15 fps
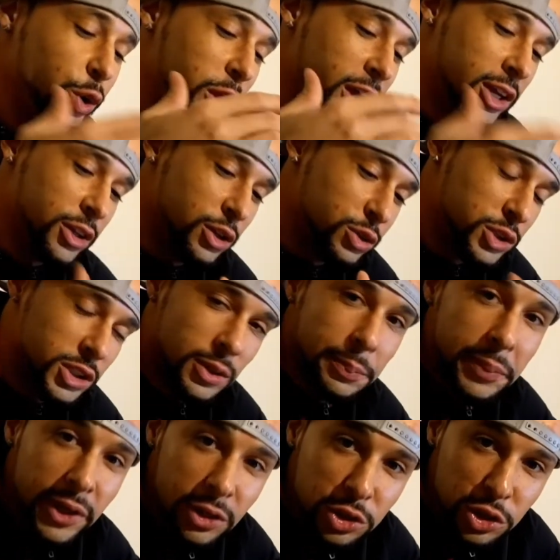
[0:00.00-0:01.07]
you that using
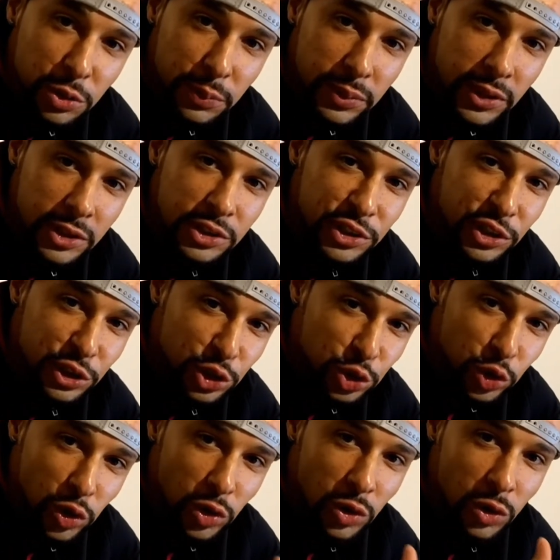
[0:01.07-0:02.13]
the Pixelbook to
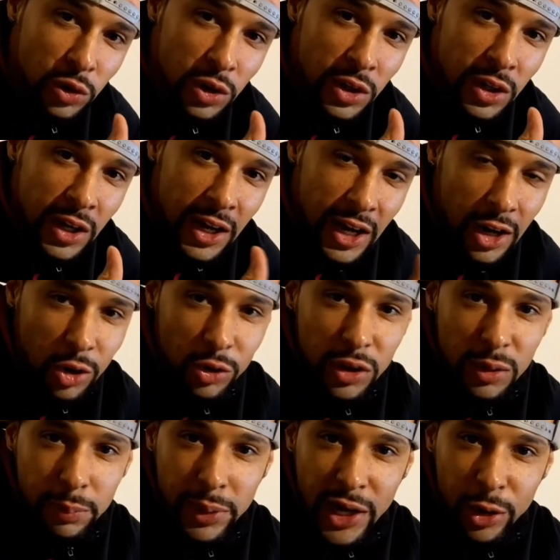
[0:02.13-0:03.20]
control
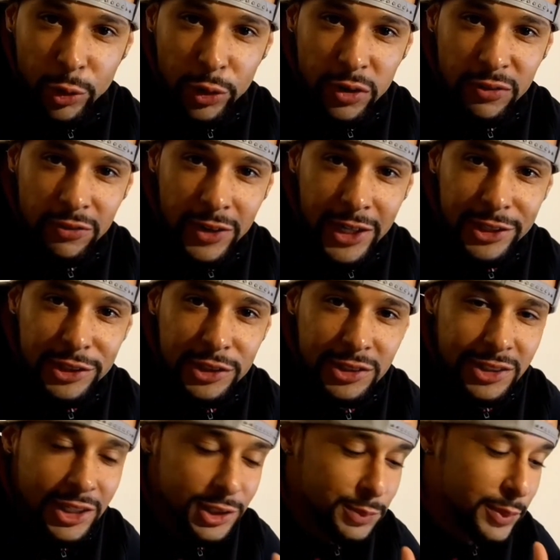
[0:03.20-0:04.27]
outlet-powered
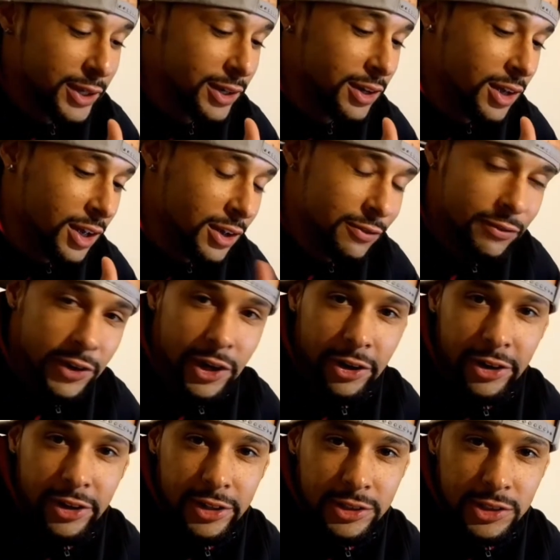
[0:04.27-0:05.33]
devices has been
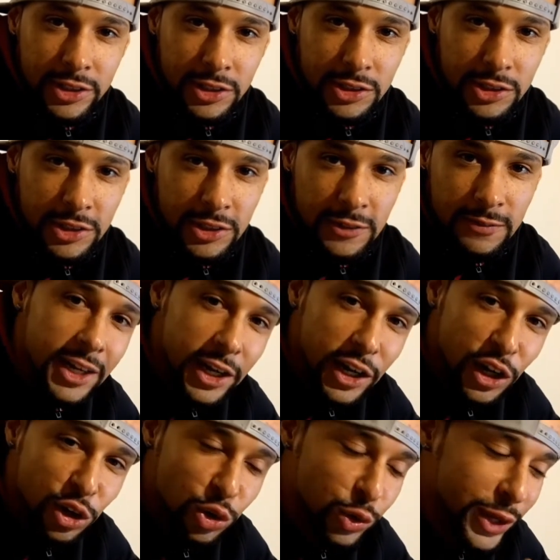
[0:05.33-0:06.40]
very consistent. Now,
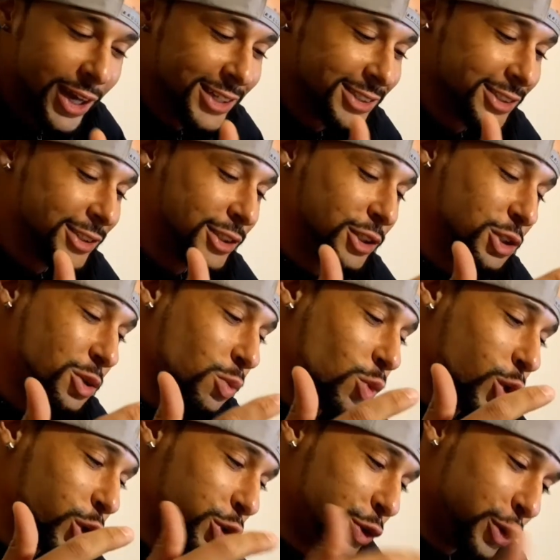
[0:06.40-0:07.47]
not only has the system
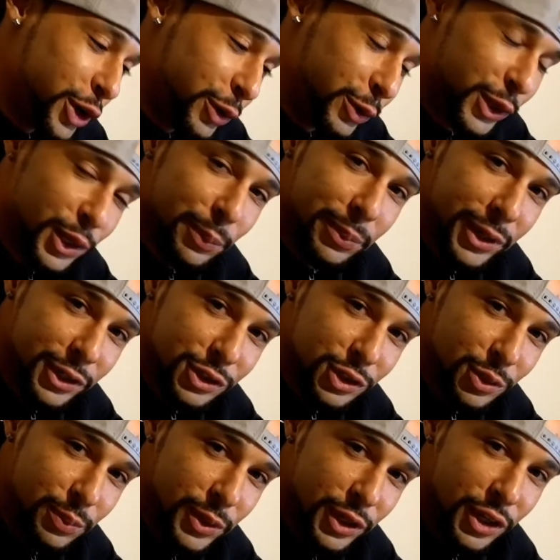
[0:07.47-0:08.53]
worked great with the
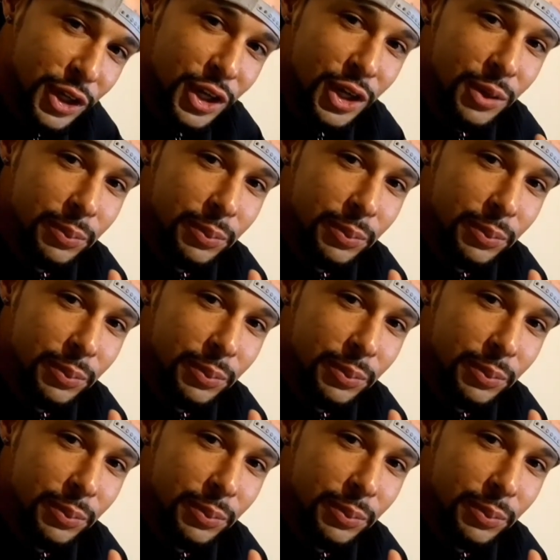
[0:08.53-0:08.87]
Pixelbook,